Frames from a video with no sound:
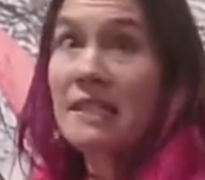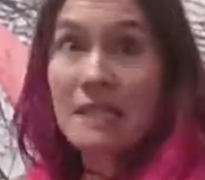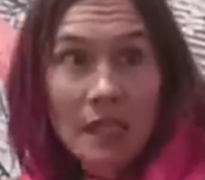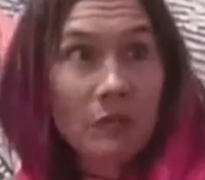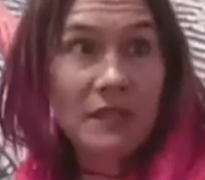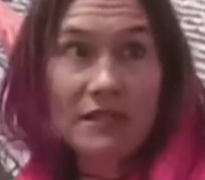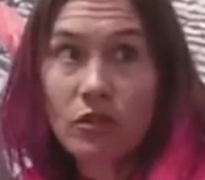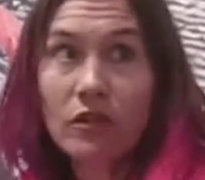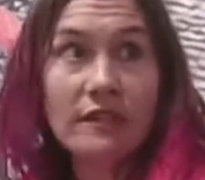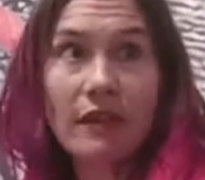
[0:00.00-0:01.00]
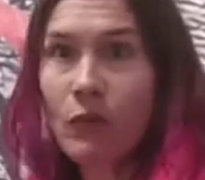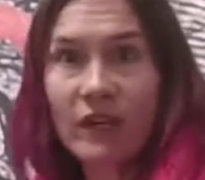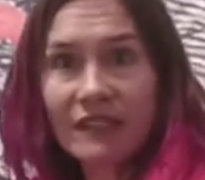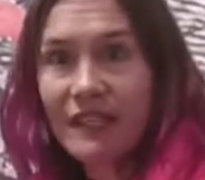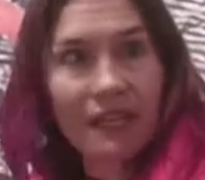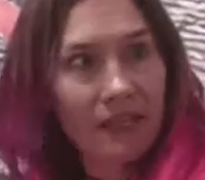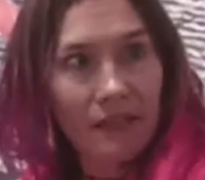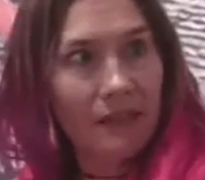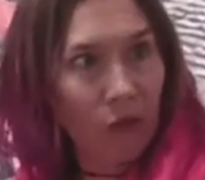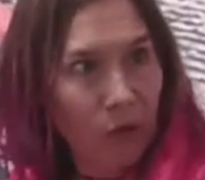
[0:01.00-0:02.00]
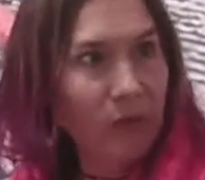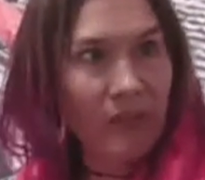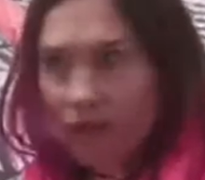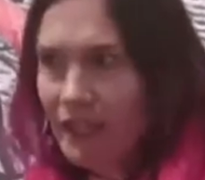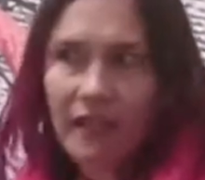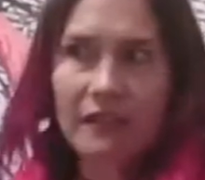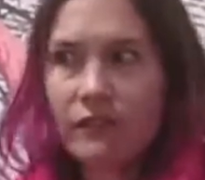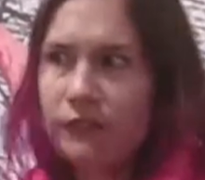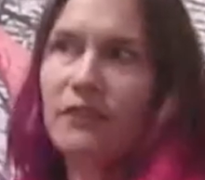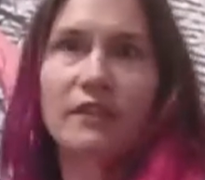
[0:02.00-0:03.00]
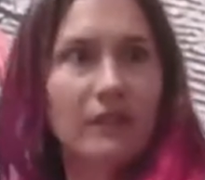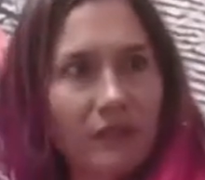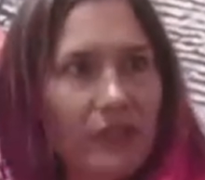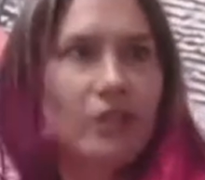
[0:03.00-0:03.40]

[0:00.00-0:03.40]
the seams too, because I wanted like an opening with kids frolicking.